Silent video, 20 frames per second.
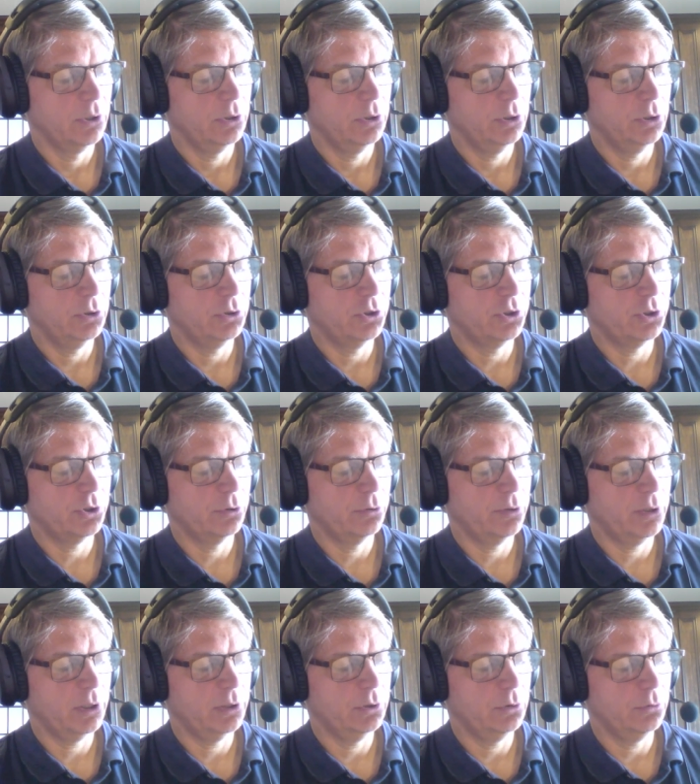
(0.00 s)
Ensure
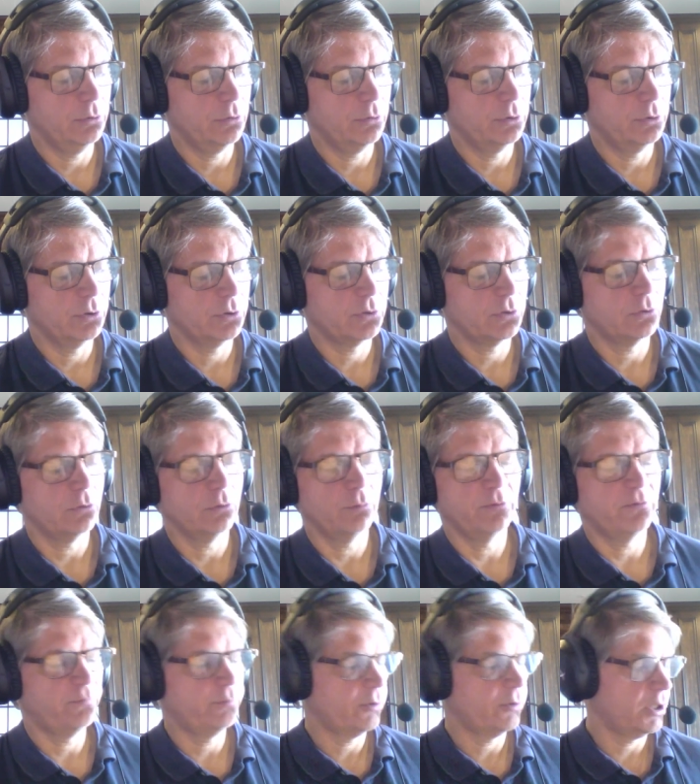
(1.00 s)
that you know your scope
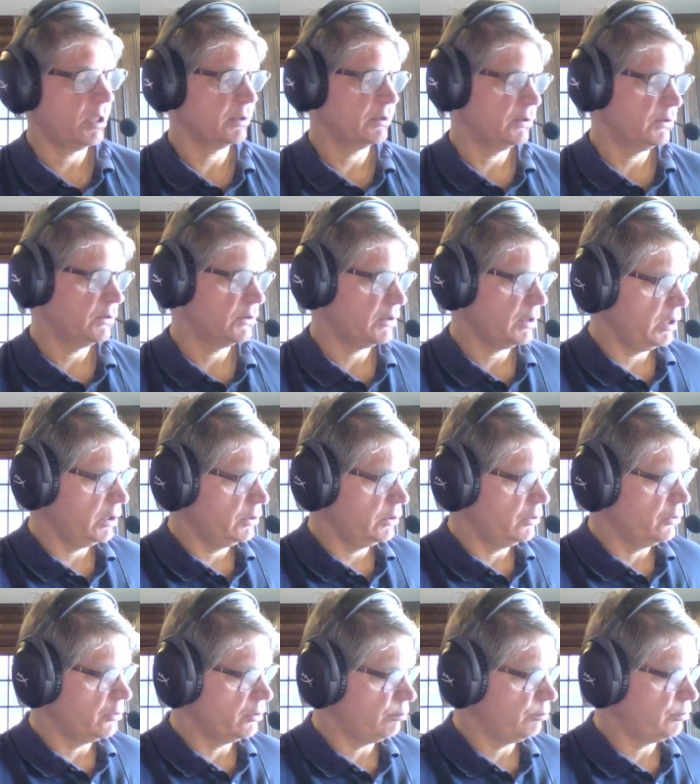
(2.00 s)
of practice and
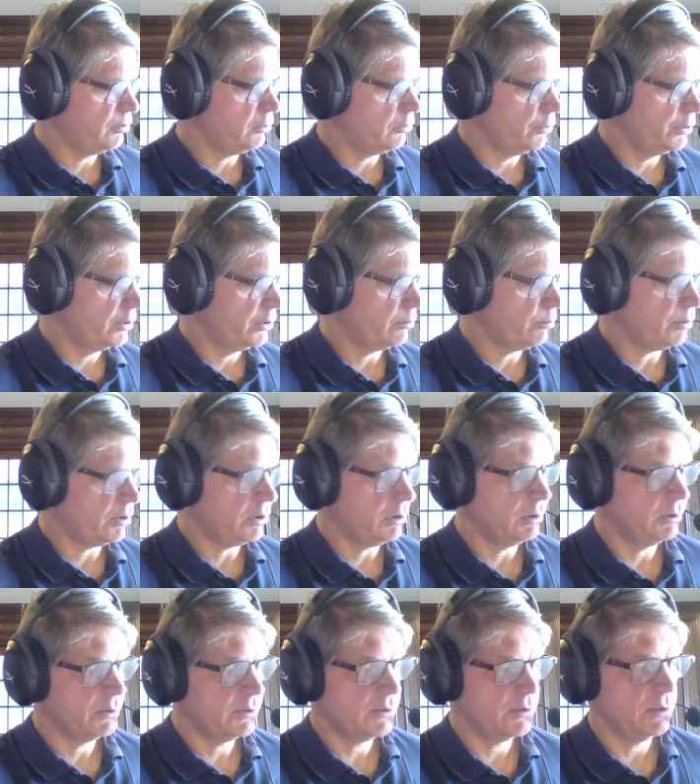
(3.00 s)
your employer
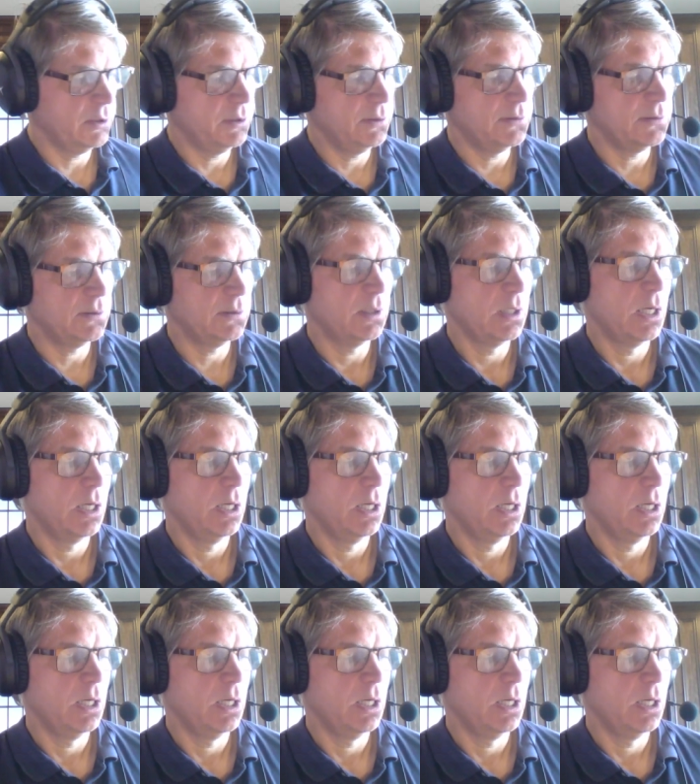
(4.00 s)
policies